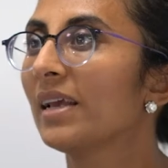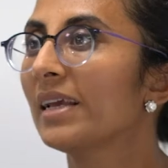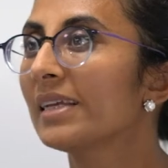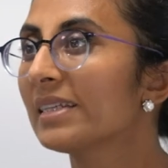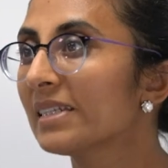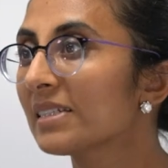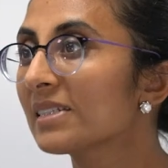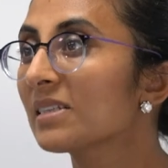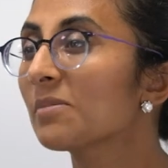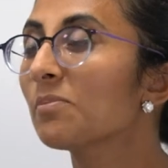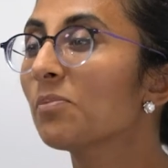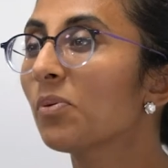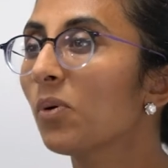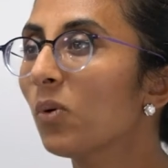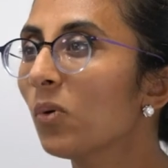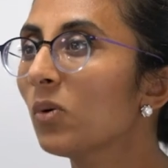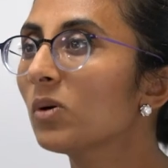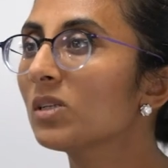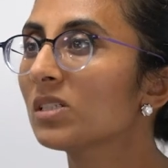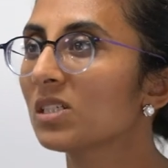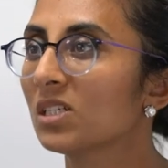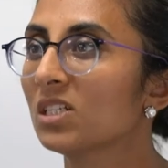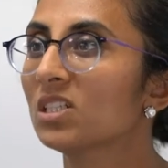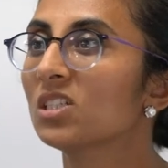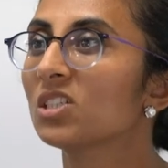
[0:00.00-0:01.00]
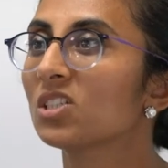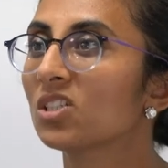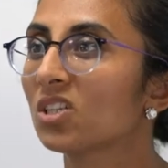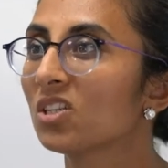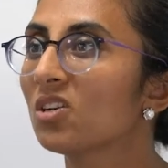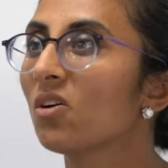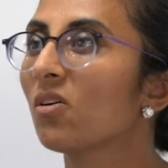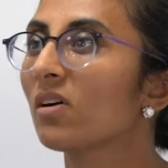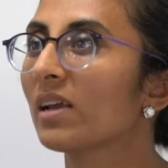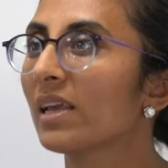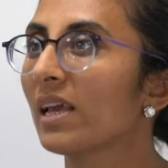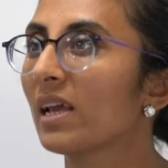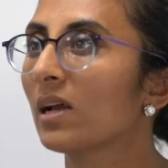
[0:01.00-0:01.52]
It is important to
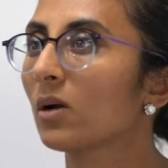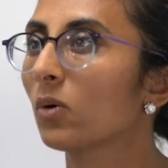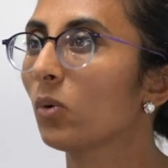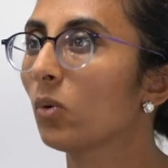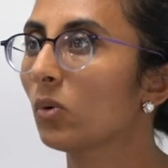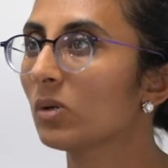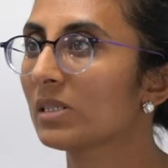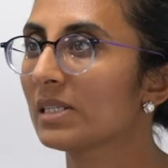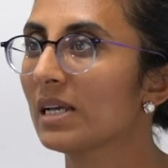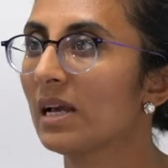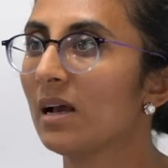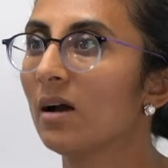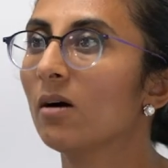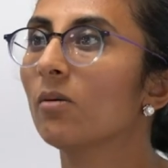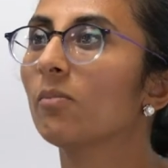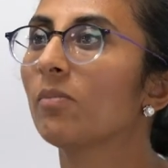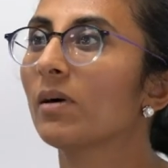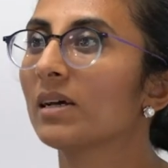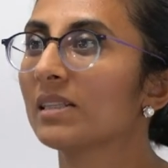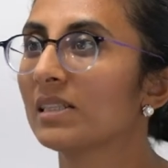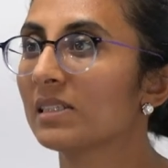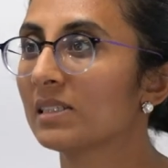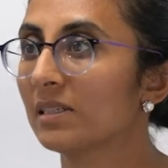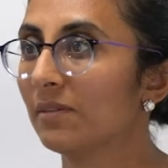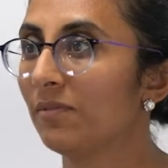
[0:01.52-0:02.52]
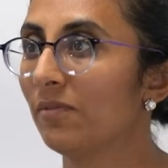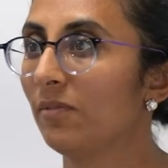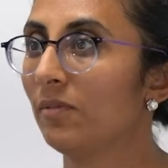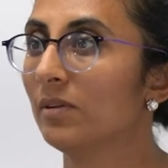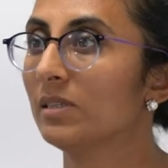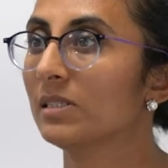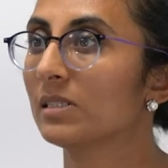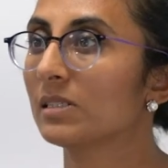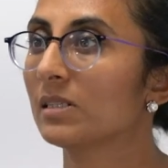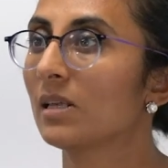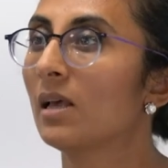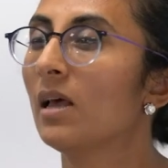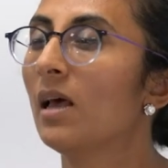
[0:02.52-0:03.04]
not get caught out by the
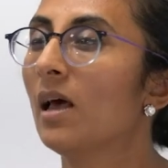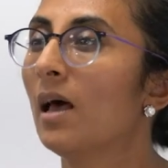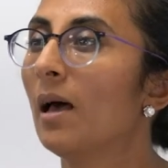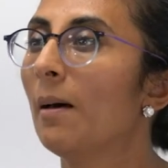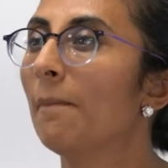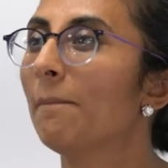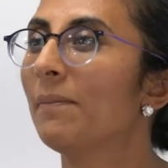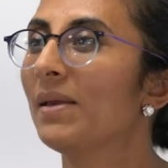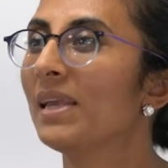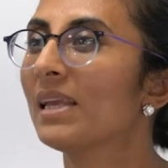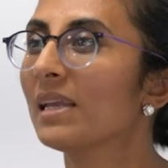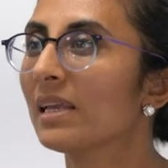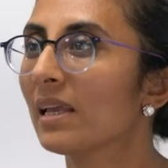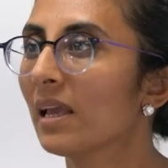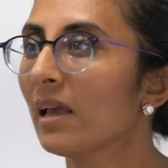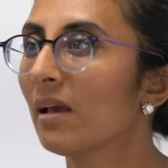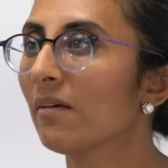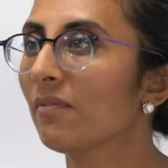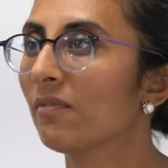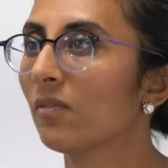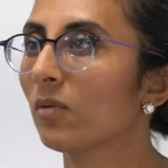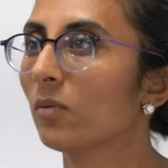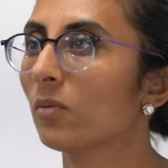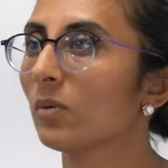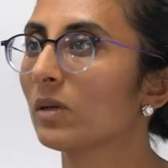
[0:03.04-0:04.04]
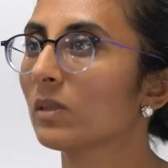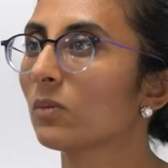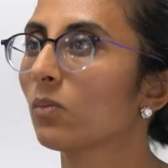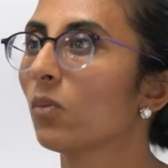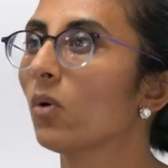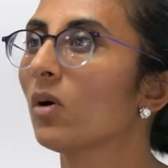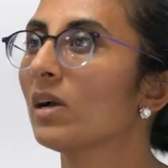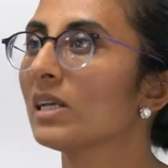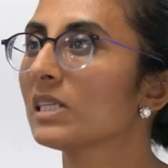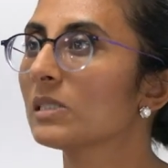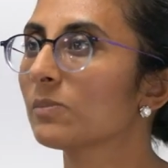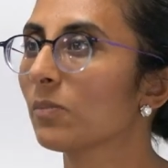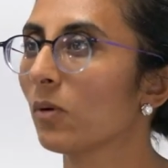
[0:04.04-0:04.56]
difference, and being careful with
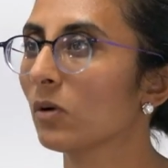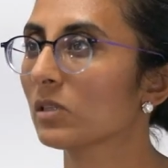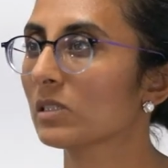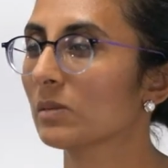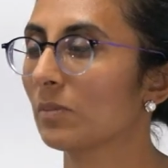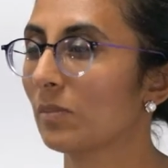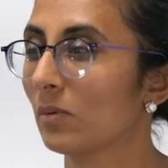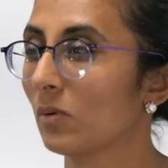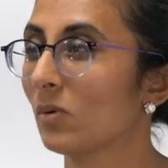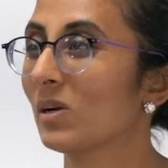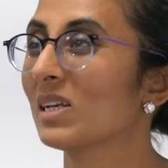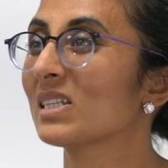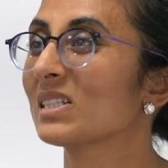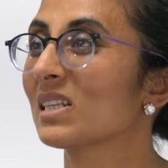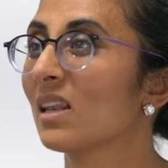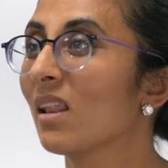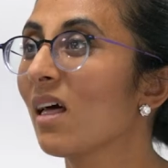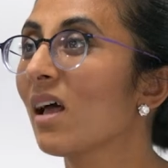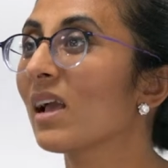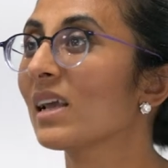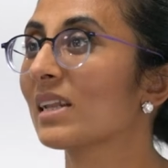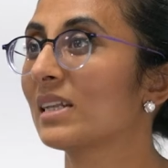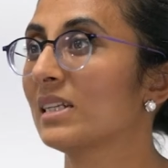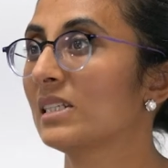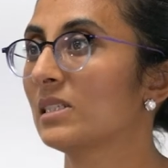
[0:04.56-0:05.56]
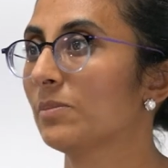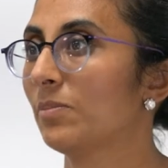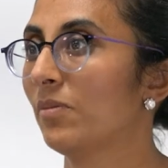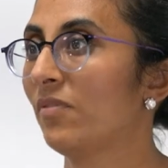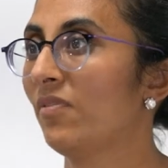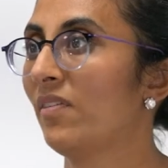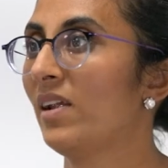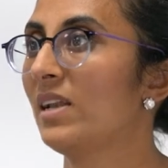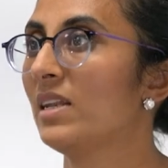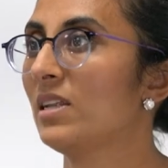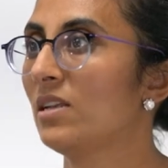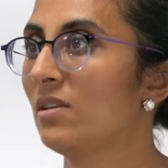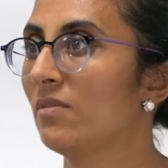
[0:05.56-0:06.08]
what is possible is likely to
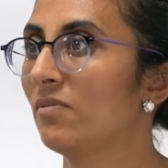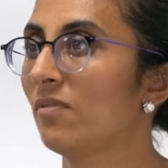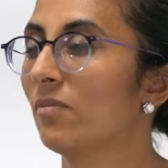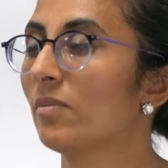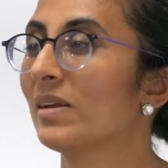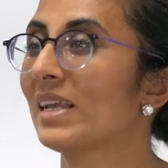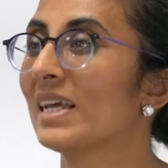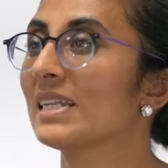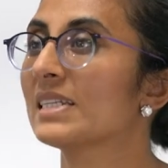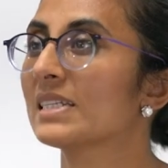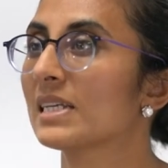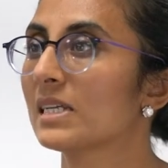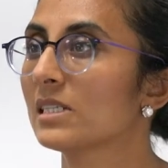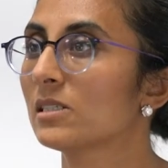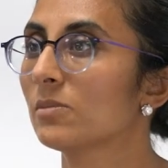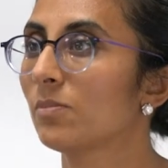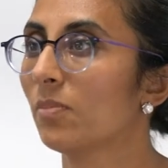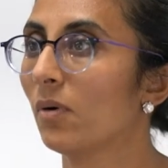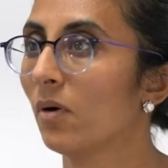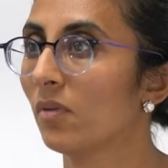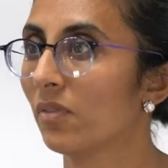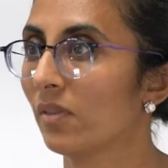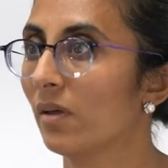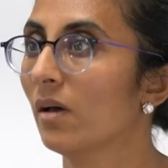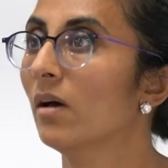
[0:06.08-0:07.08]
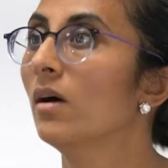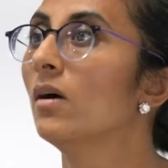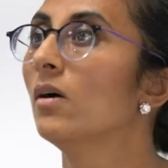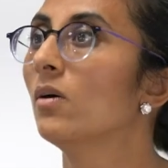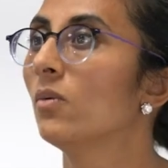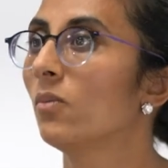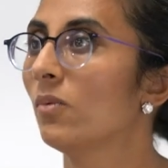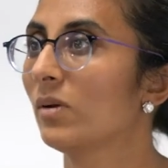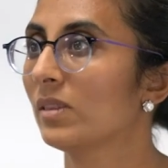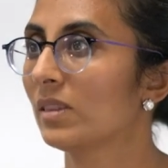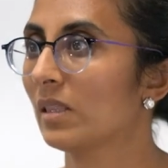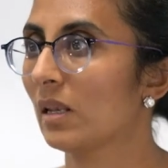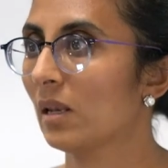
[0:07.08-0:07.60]
prevent you from getting into bother
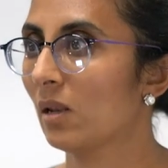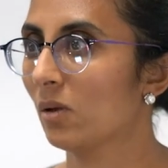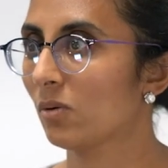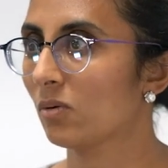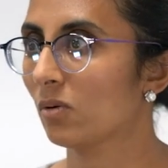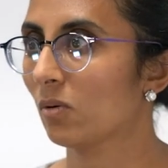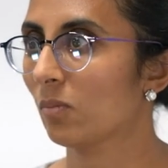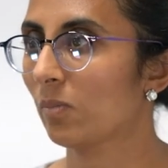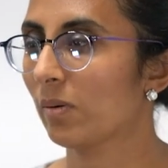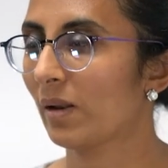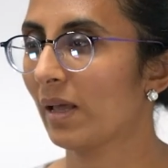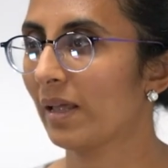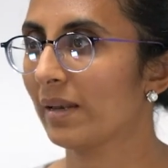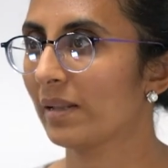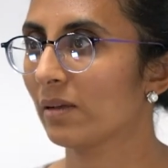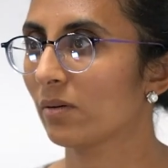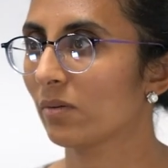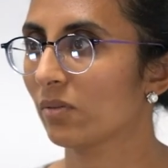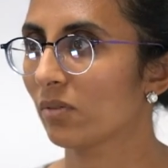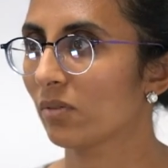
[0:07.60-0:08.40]
with the local planning